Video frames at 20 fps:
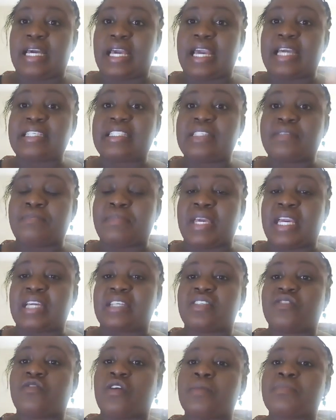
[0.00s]

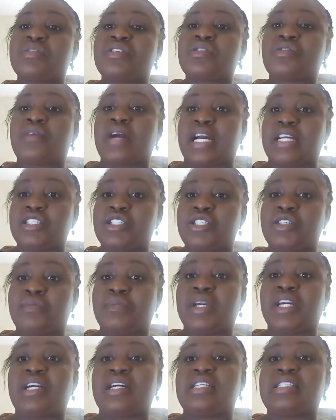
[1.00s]
SBAs from scratch,
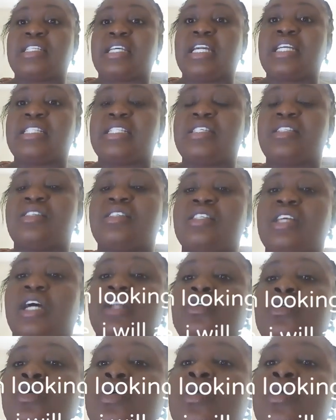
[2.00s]
because it is not